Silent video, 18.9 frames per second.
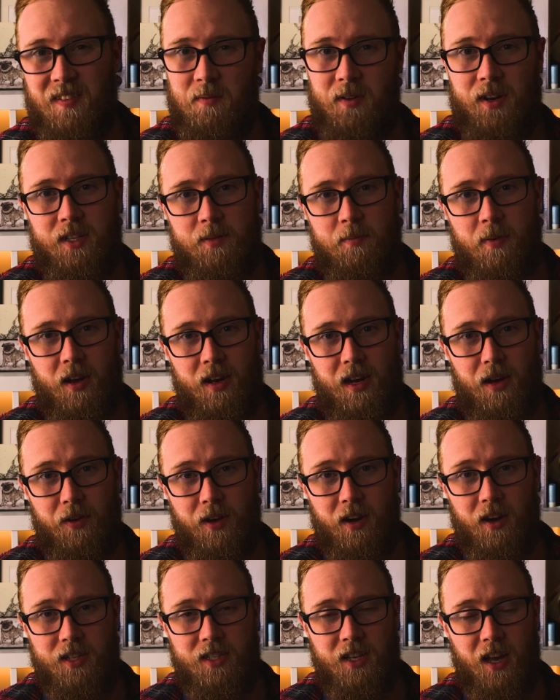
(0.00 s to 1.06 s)
money to buy an
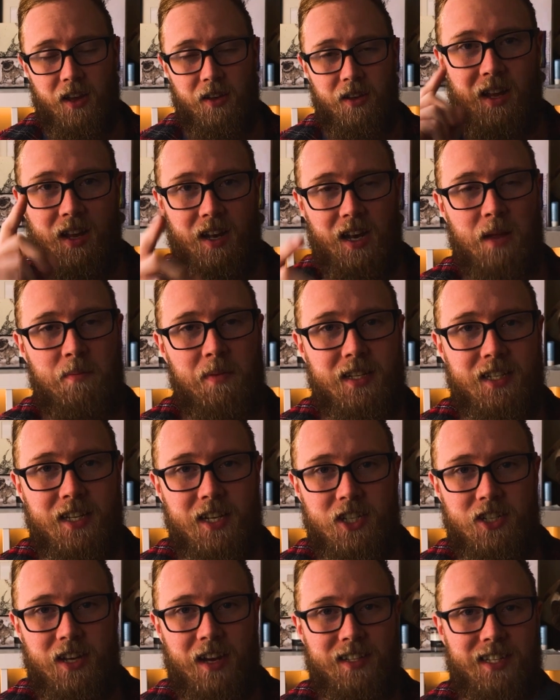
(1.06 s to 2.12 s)
Elgato. Let me teach
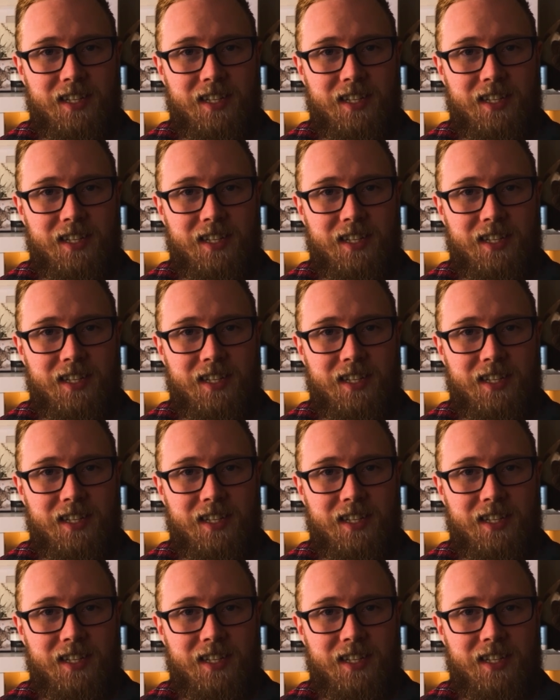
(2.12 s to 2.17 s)
you how to